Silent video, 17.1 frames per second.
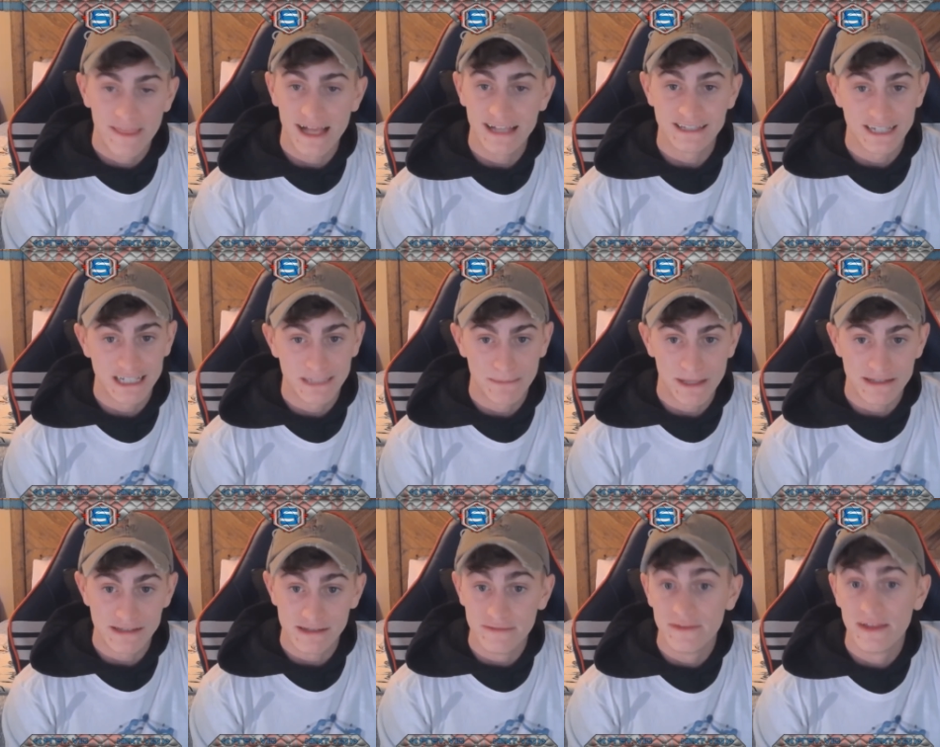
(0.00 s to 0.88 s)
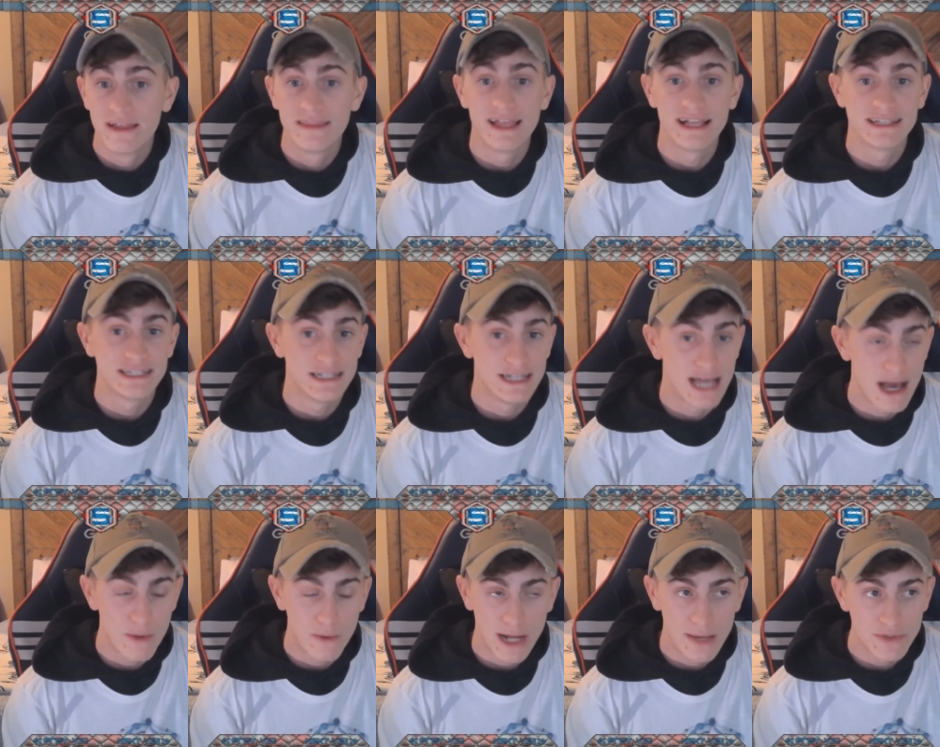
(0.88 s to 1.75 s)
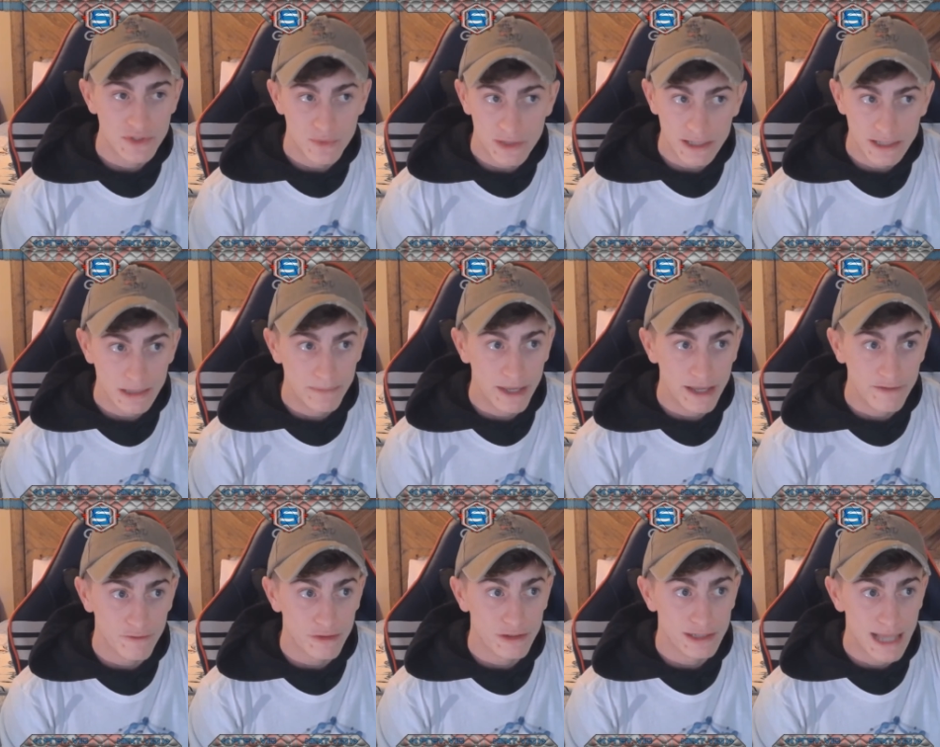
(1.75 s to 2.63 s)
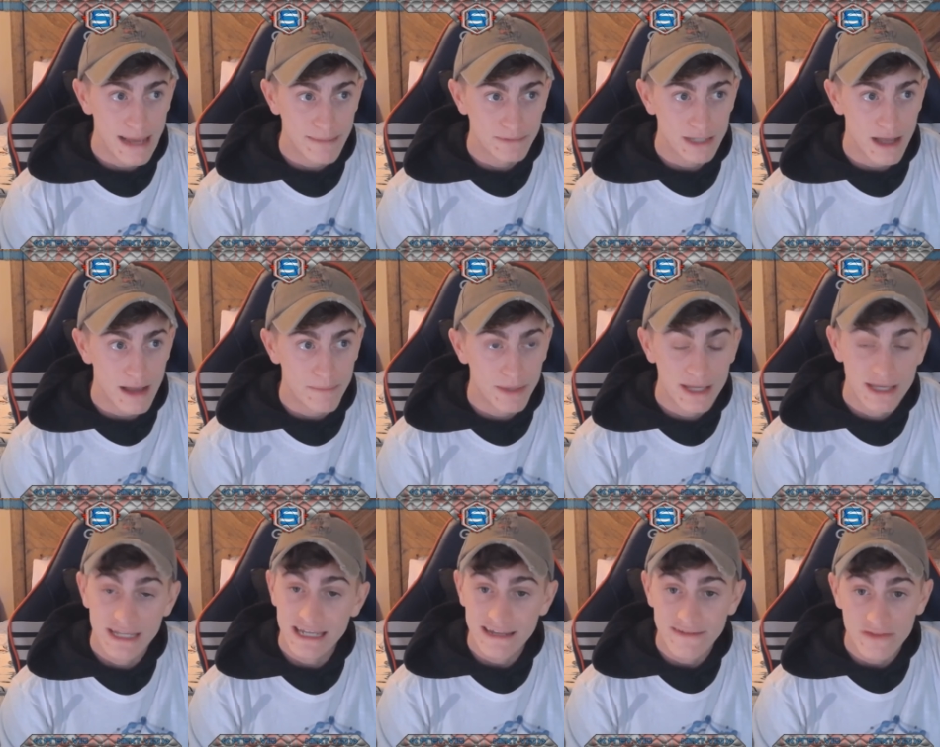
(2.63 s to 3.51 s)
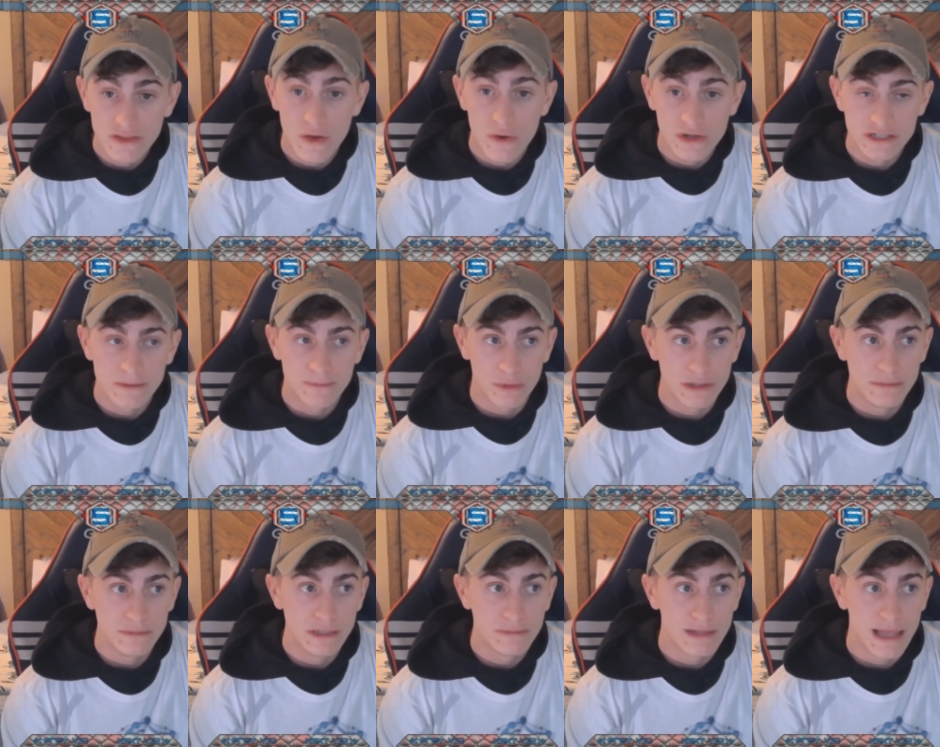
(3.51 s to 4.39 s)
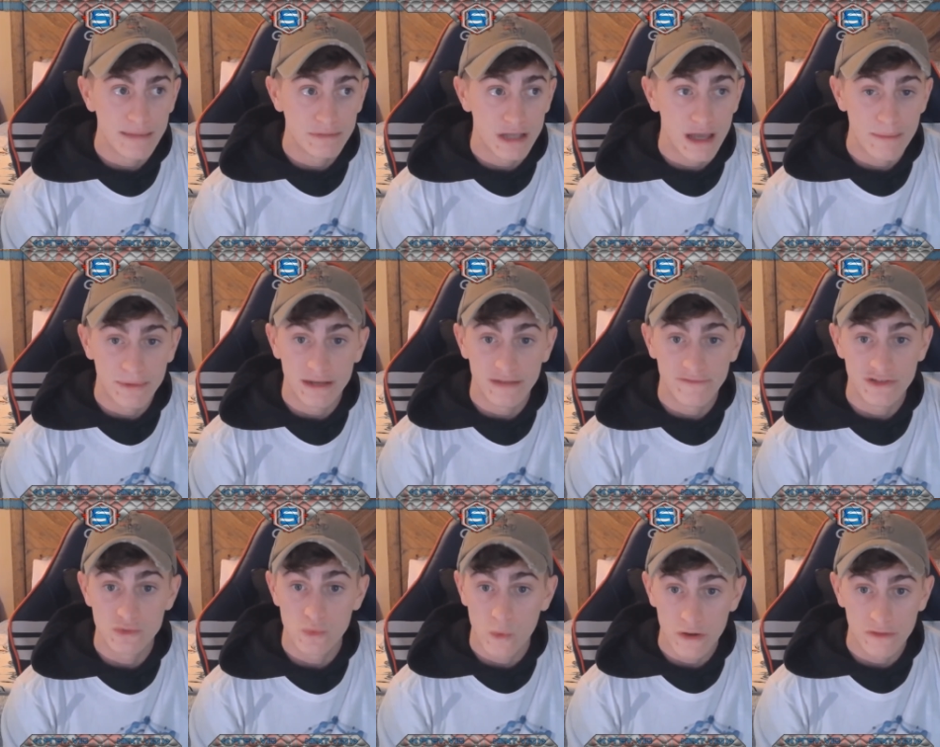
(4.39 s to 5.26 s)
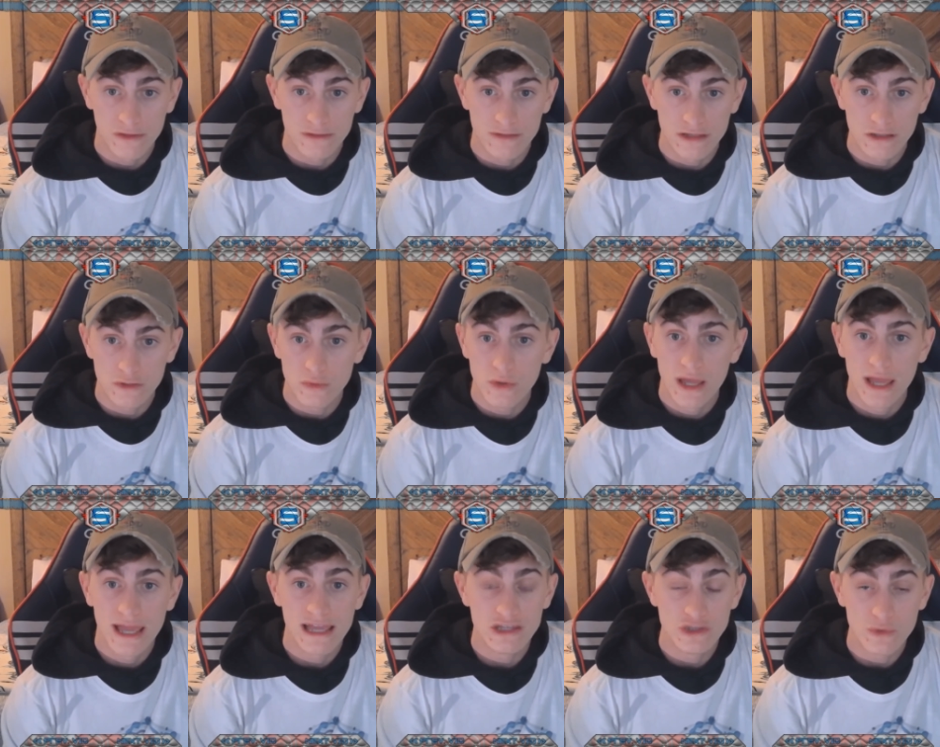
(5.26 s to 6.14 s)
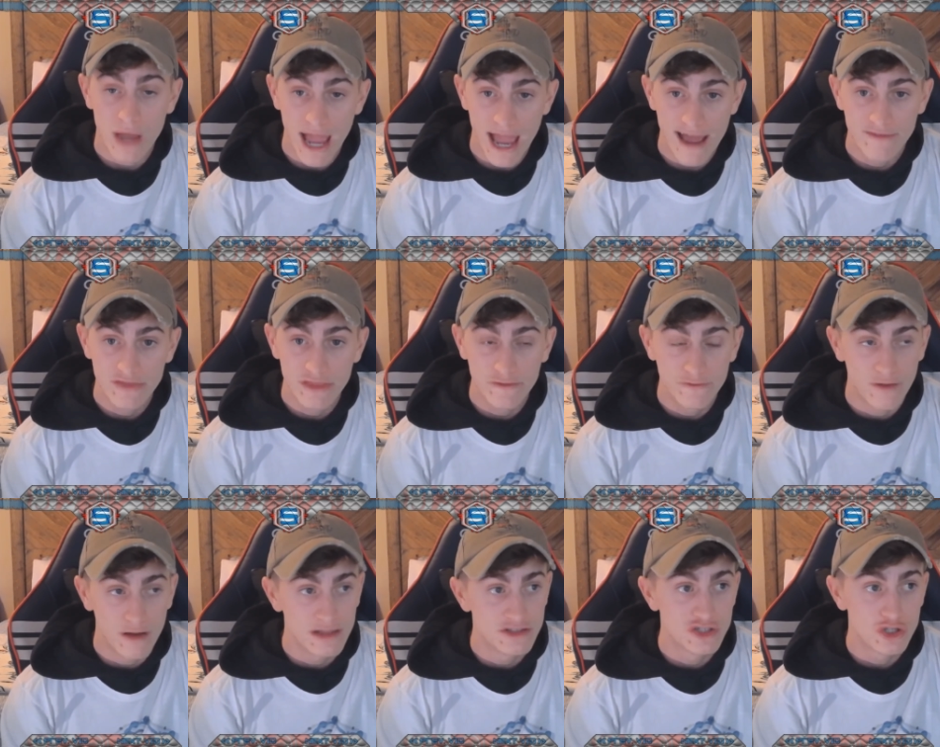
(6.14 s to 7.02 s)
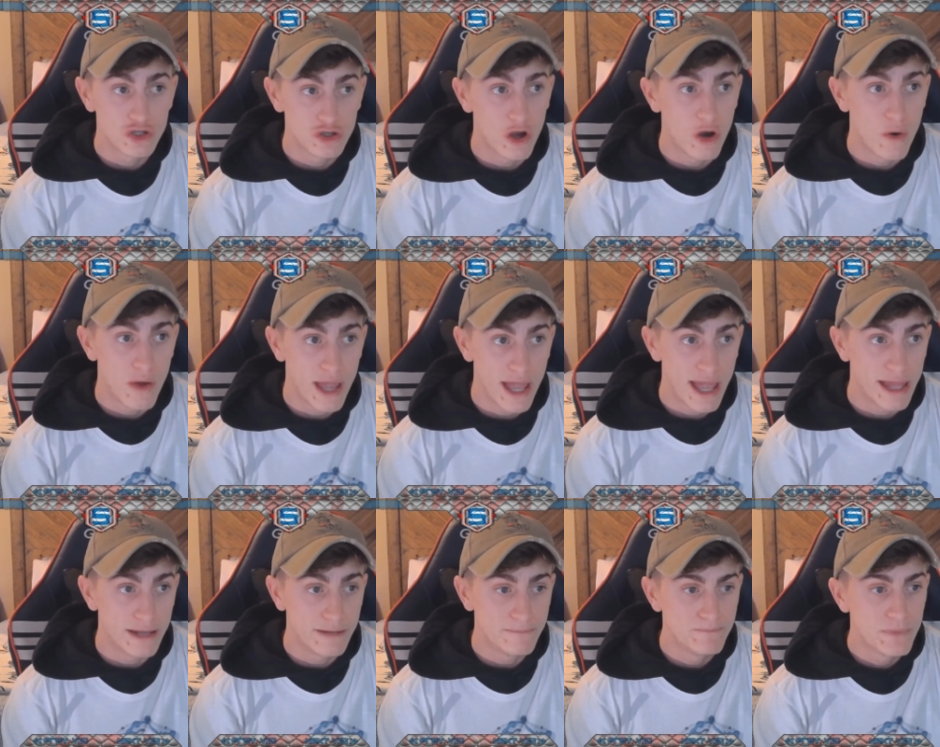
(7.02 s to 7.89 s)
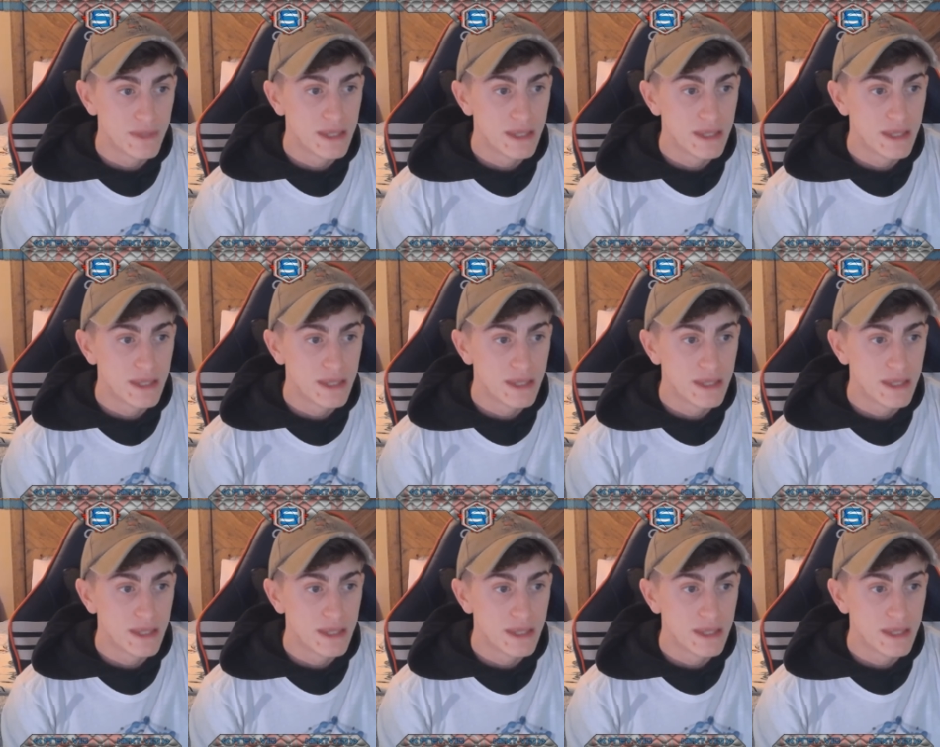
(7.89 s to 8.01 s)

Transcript: That's expensive. That's not what I was willing to pay for a laptop. Even though it is a premium laptop, and if it's worth it to you and you have the funds, go ahead.